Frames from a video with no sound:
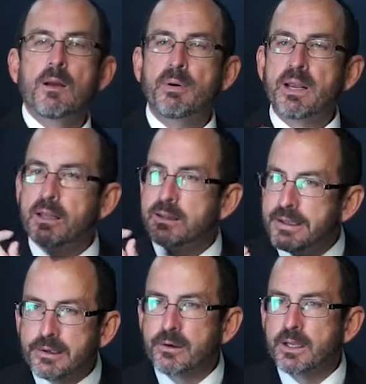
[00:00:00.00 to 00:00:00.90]
But
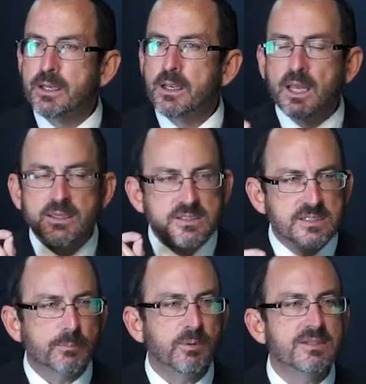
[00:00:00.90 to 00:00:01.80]
literally, it
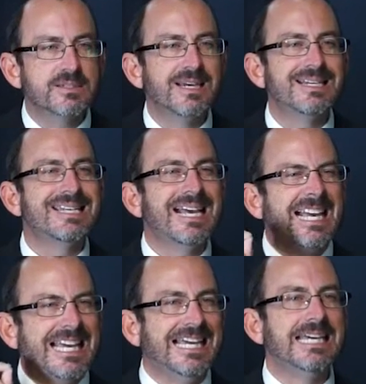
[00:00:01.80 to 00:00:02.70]
simply says
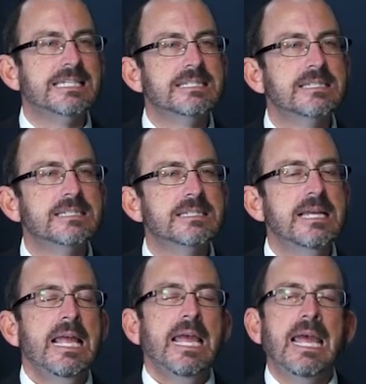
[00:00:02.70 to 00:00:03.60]
is.
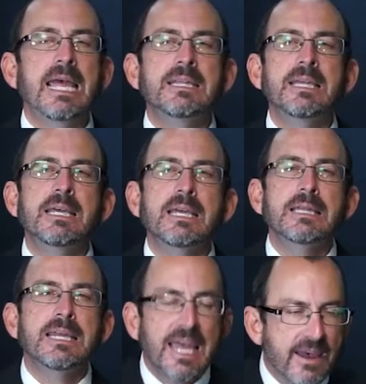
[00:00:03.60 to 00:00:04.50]
And the,
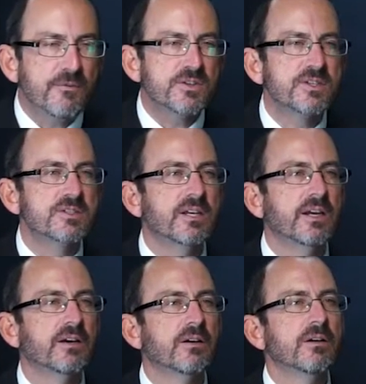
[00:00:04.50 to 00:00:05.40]
the emphasis
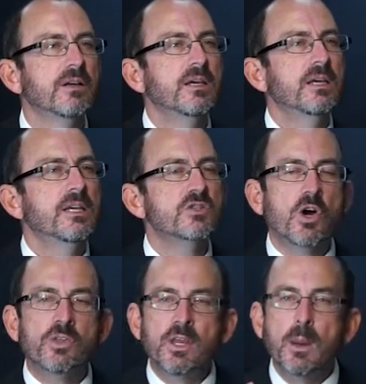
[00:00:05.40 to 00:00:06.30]
here is
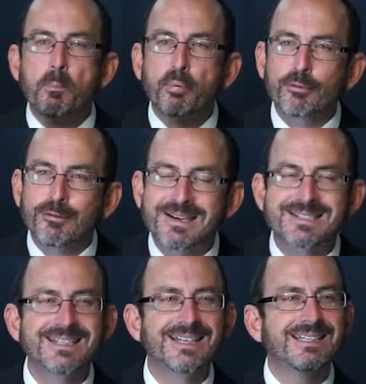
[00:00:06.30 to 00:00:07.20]
on the
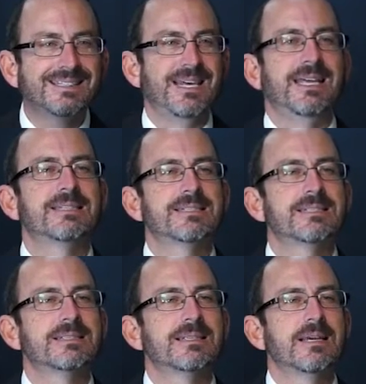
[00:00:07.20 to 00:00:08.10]
present
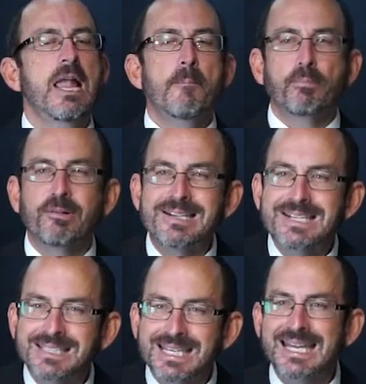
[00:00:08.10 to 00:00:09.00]
tense.
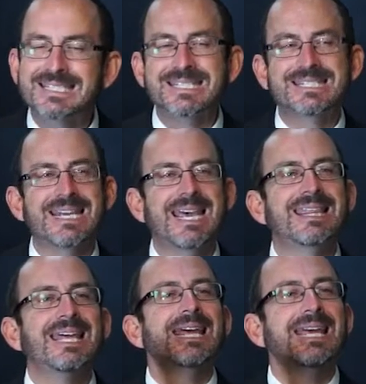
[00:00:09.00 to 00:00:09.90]
Present tense to say
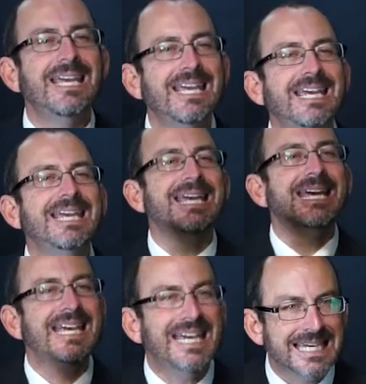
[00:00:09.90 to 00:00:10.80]
that he
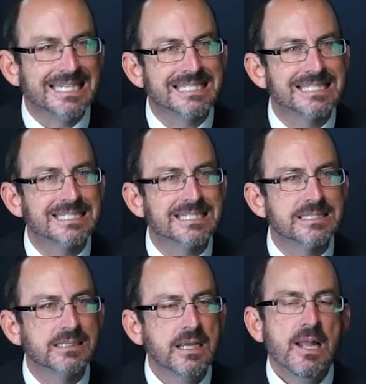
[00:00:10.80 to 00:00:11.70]

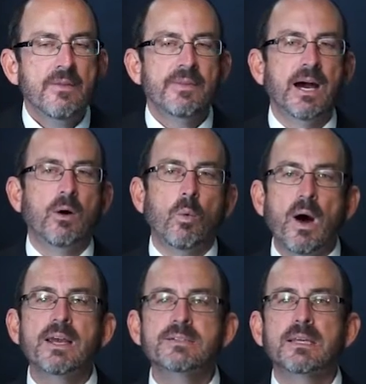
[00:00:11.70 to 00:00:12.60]
is. Now,
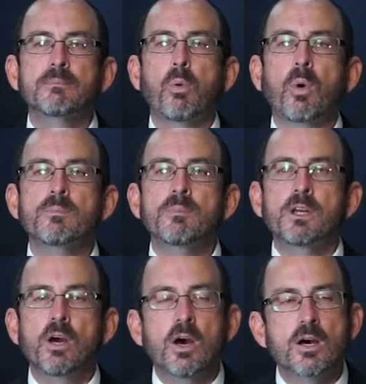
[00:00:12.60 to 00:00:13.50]
why is that important?
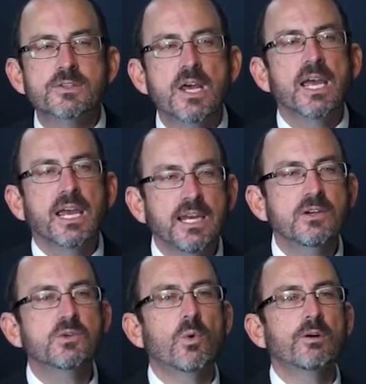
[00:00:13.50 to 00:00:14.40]
Because
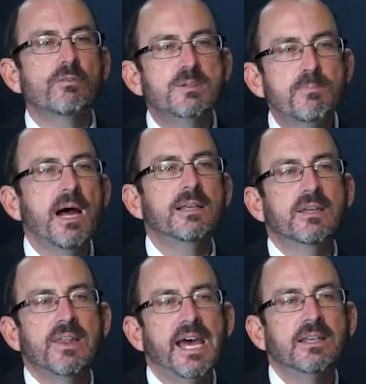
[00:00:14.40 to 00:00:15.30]
he's going to respond
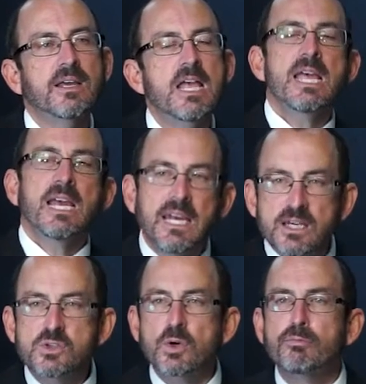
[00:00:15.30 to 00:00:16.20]
to that.
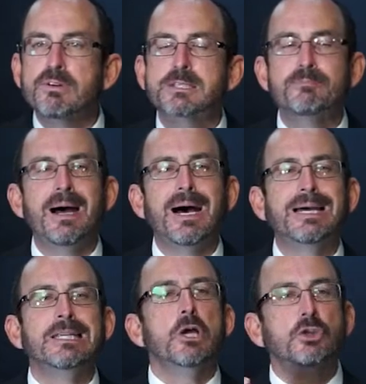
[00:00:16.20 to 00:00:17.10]
He's going to
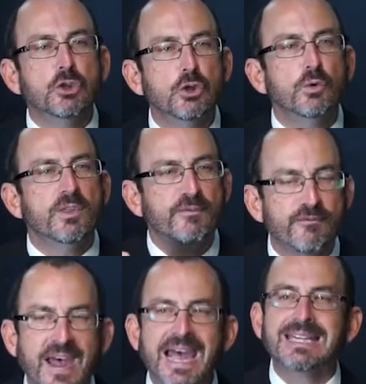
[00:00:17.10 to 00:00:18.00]
respond to the
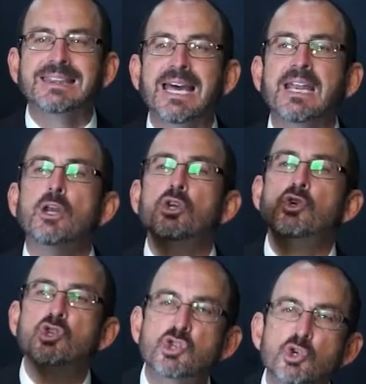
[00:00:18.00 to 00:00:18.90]
fact that
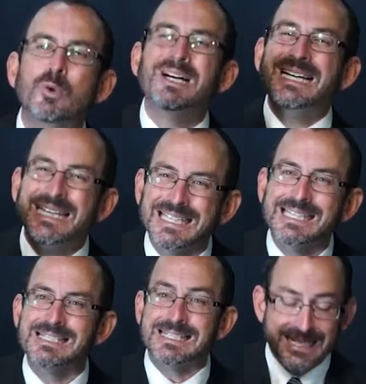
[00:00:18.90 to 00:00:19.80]
Yeshua
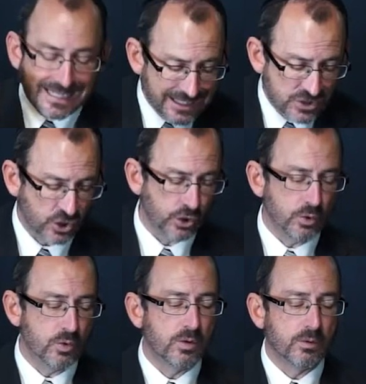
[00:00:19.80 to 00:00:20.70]
is. Is
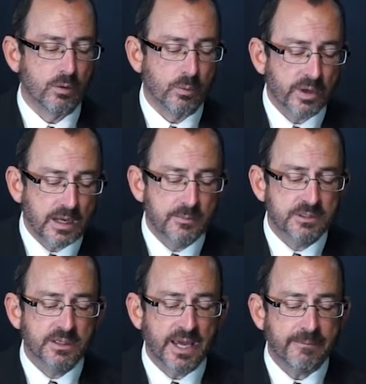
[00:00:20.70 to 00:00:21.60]
who? Well, we're
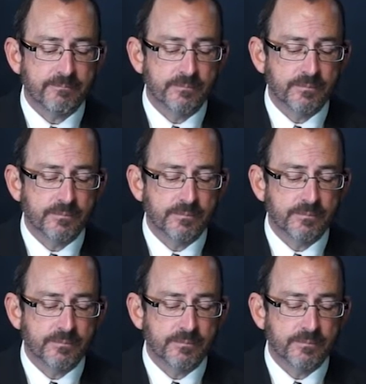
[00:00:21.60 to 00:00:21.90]
coming to that.